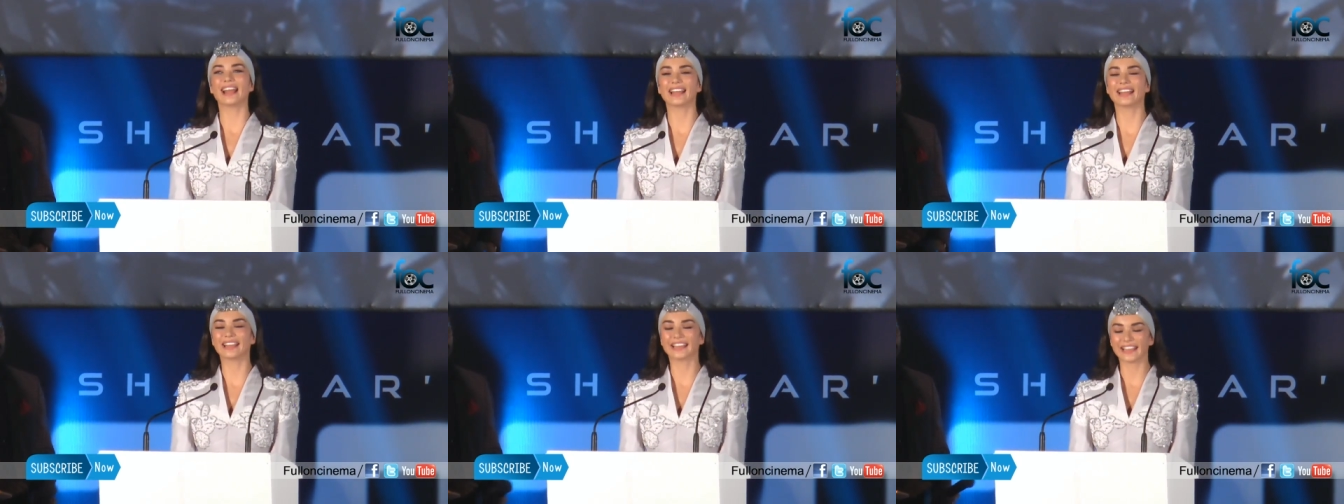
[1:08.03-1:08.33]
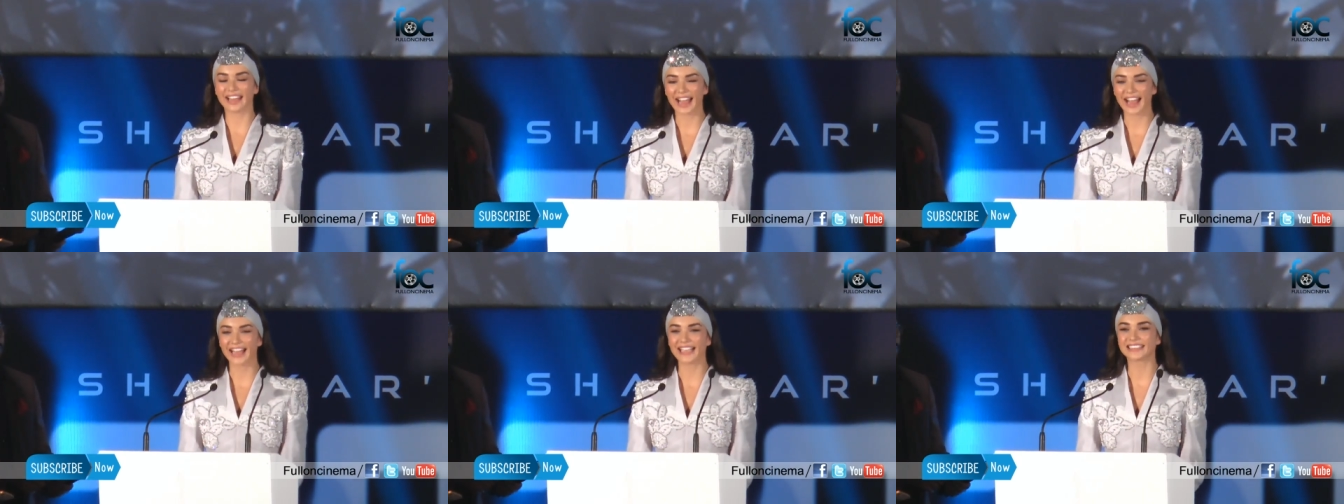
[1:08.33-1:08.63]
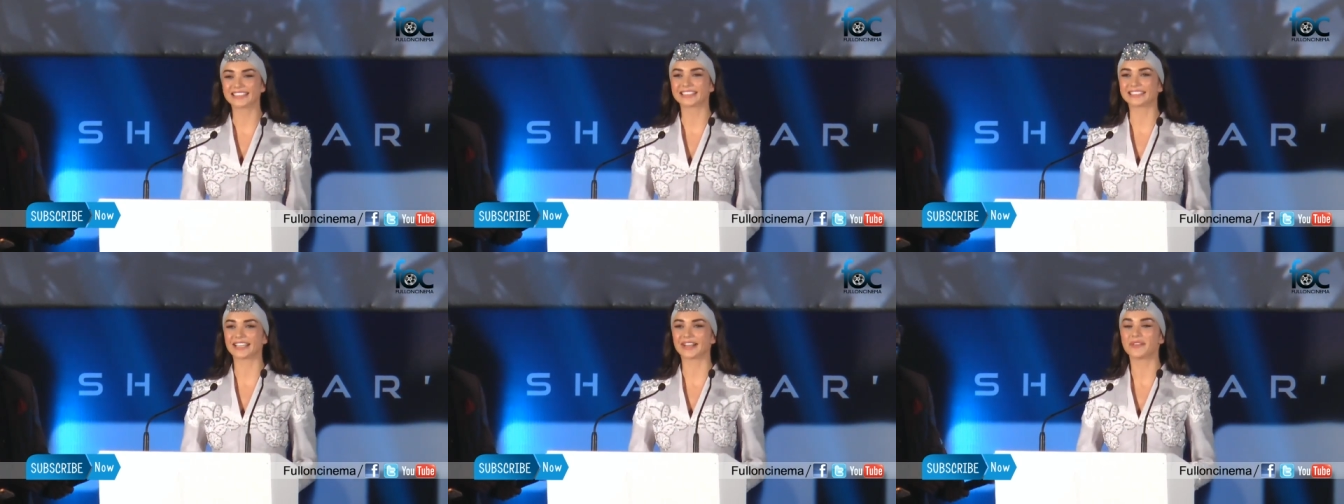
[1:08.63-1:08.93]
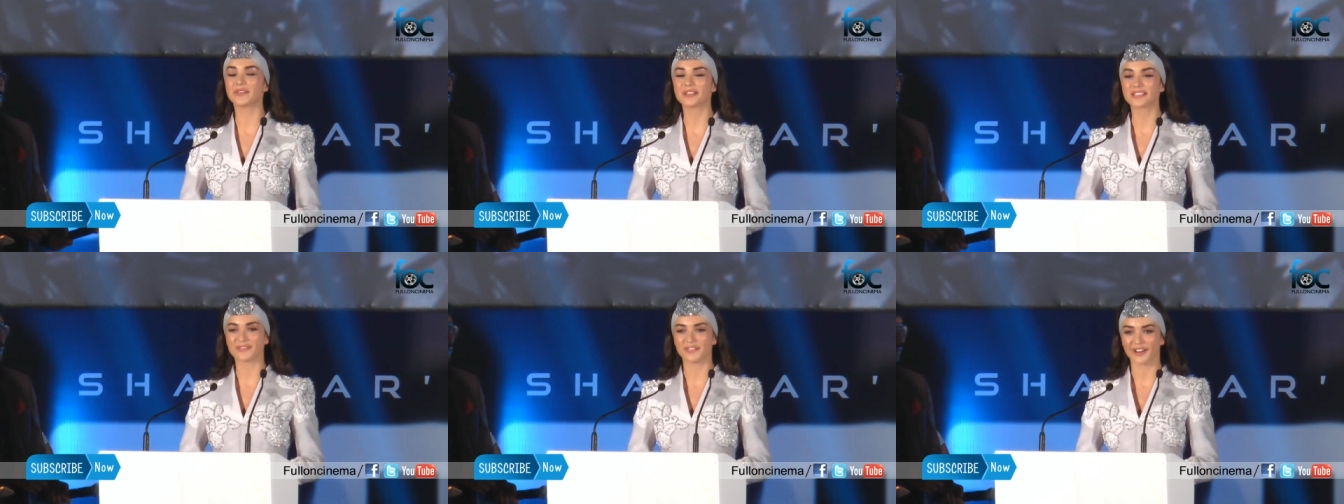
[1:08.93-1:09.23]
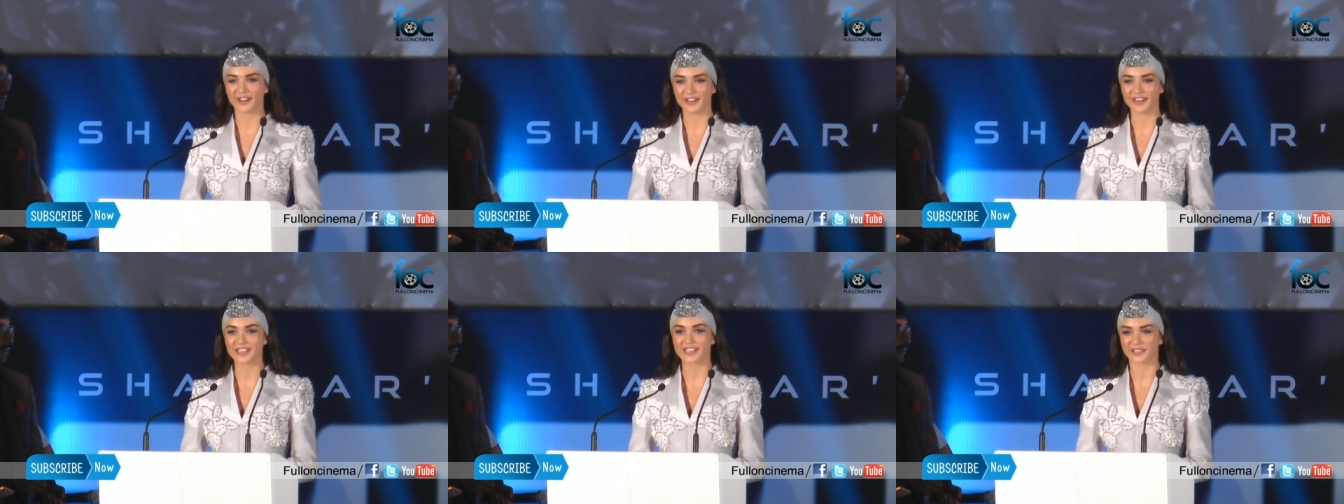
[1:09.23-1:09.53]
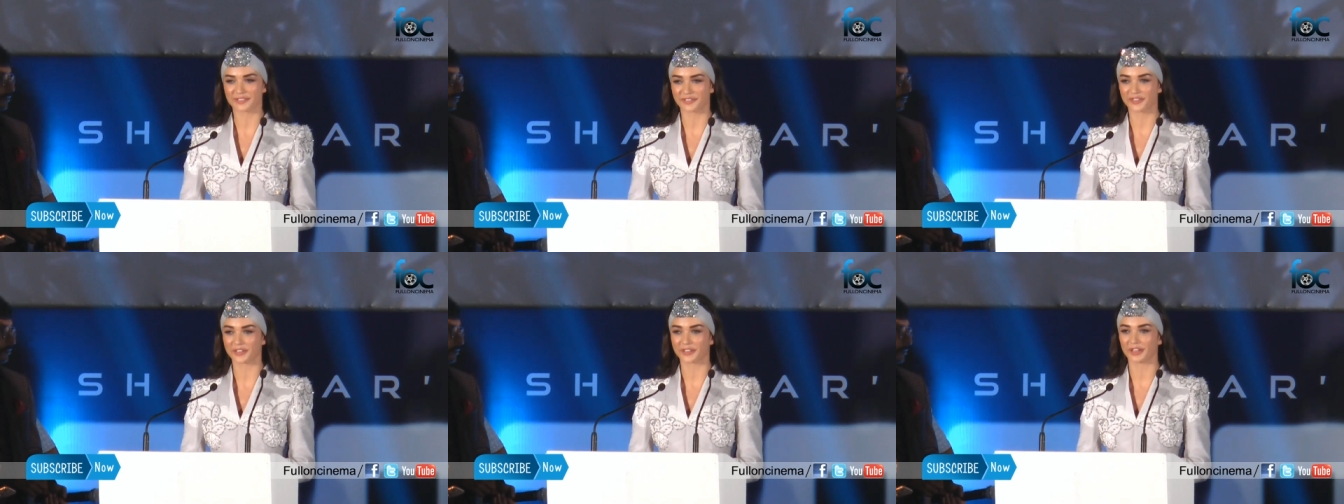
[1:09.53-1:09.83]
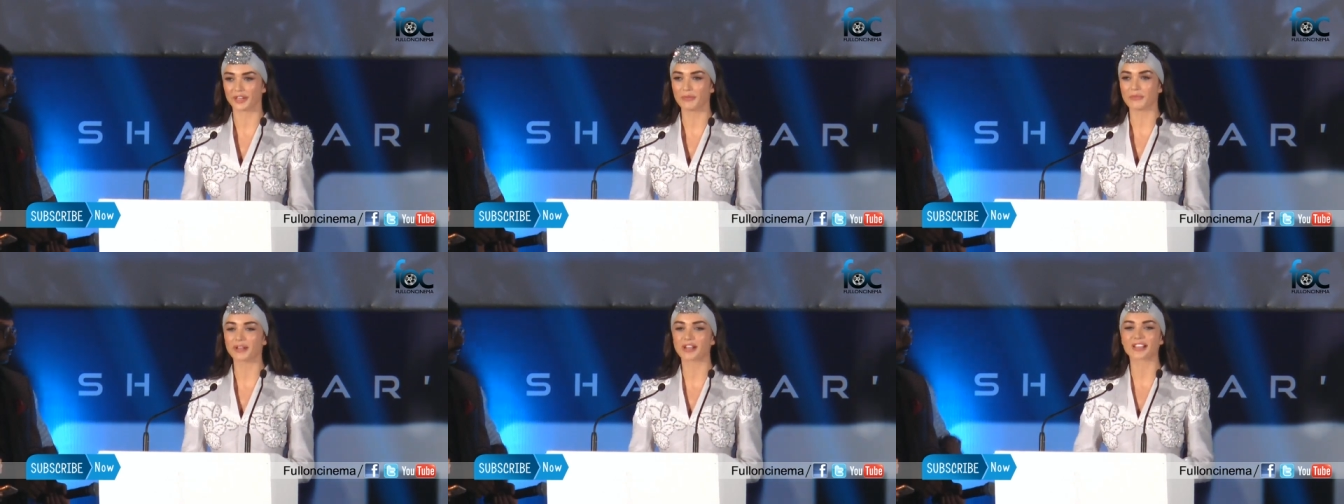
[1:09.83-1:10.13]
Yes, it was very
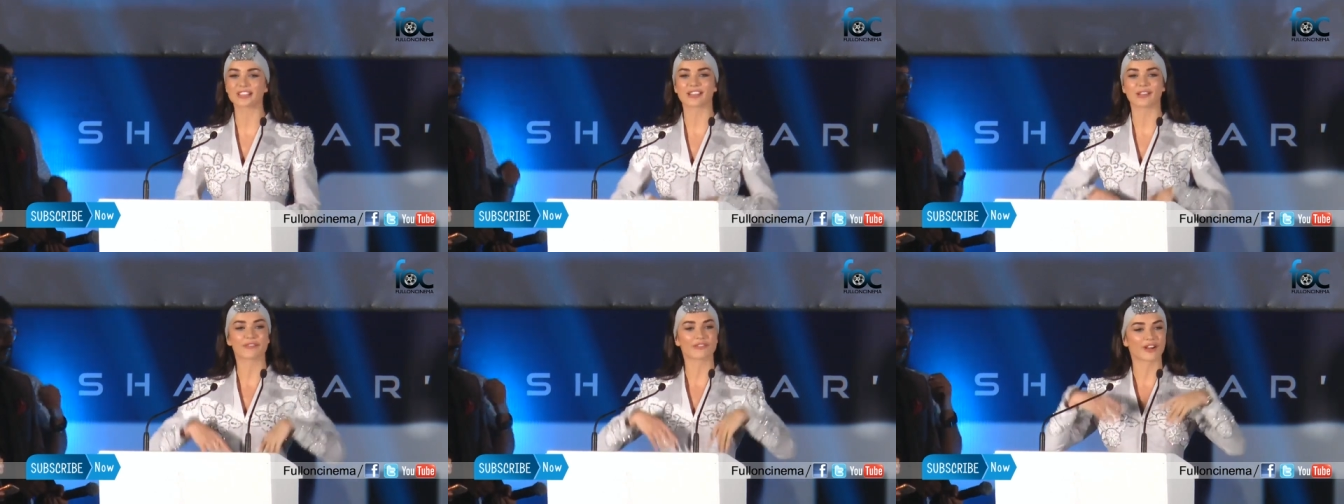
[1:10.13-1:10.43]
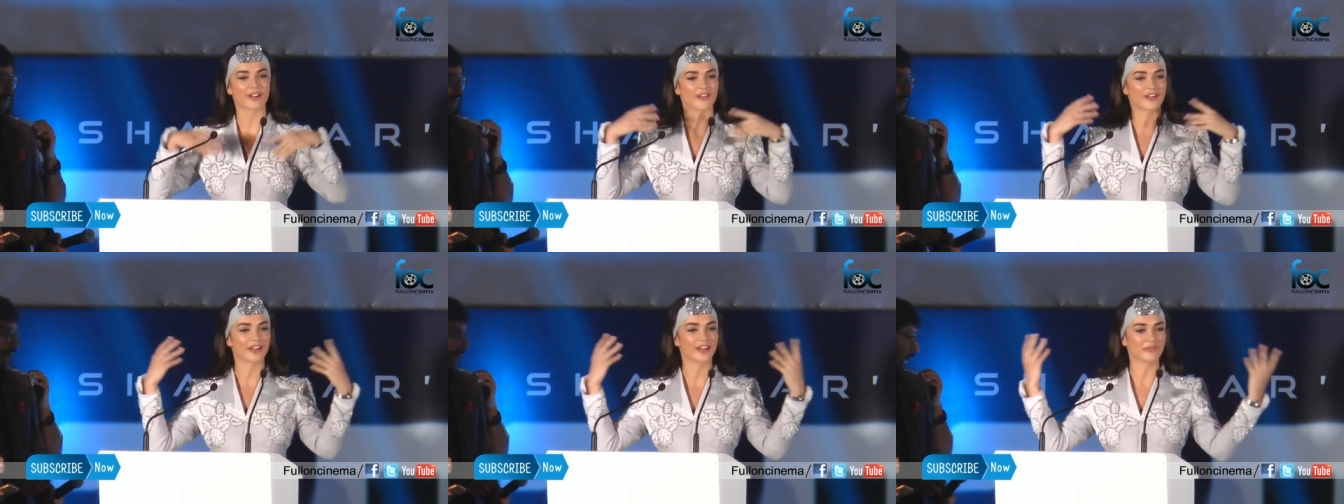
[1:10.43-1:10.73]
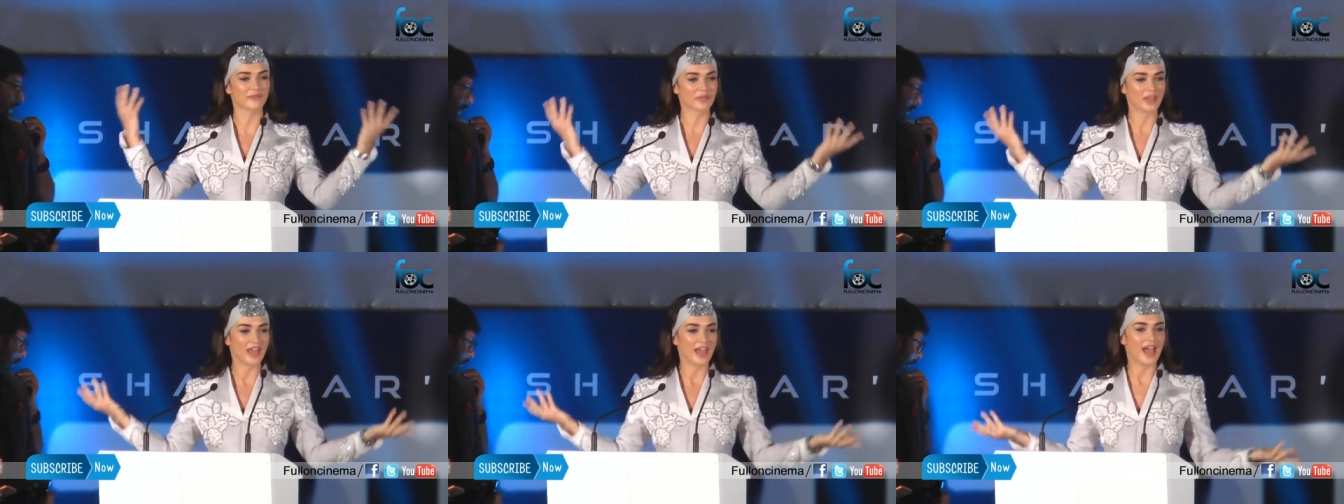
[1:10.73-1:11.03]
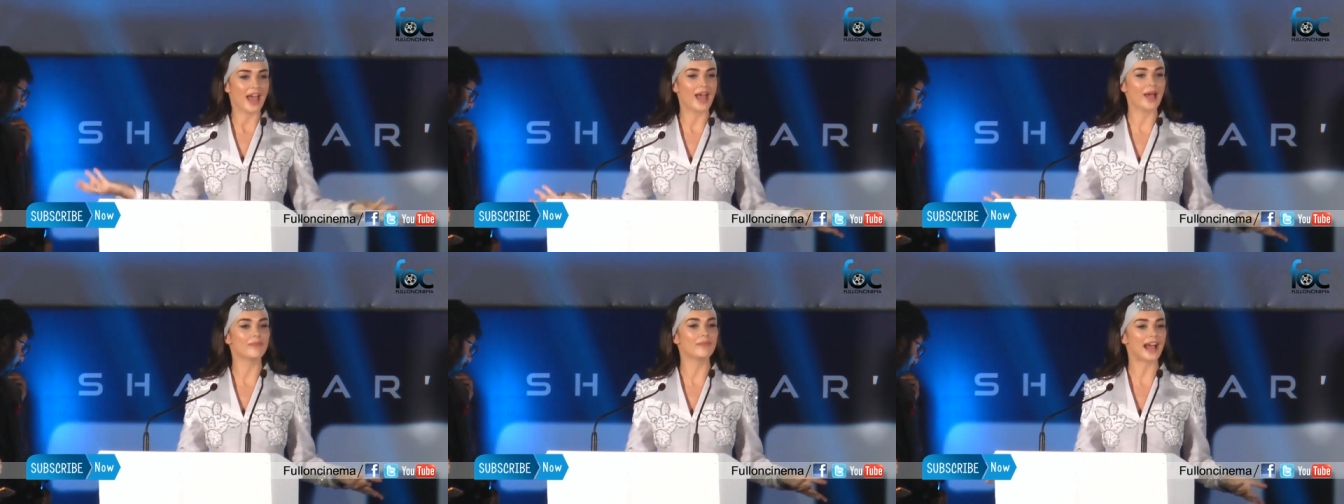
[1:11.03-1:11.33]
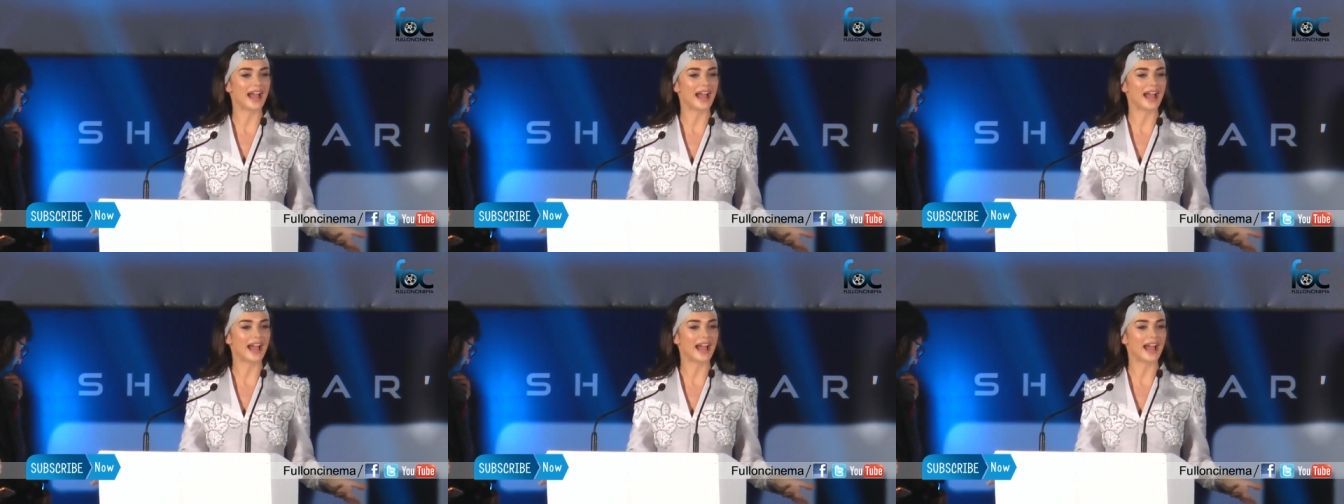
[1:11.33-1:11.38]
difficult because I'm very um,